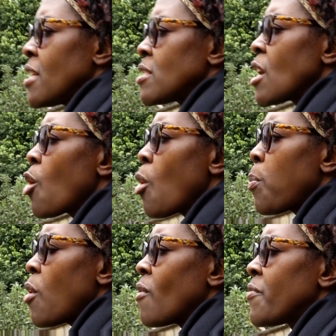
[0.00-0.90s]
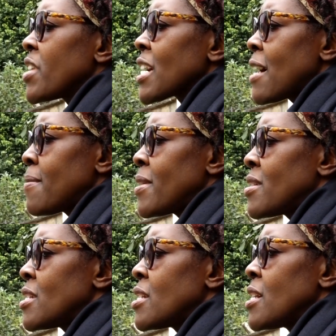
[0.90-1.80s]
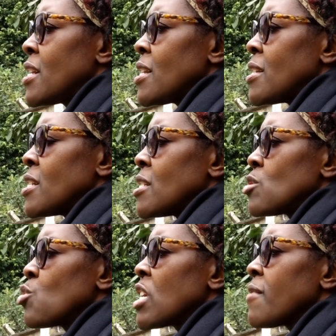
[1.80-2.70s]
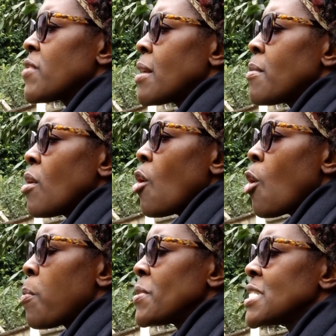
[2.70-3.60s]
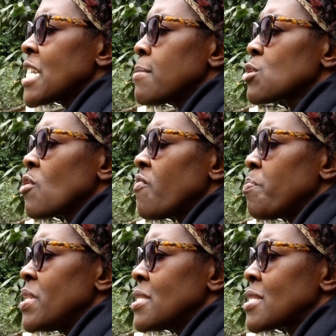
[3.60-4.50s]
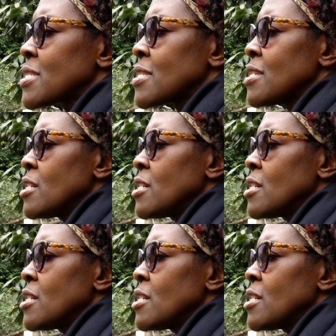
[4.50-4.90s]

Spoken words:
the hope of recovery, to give them hope in terms of peace,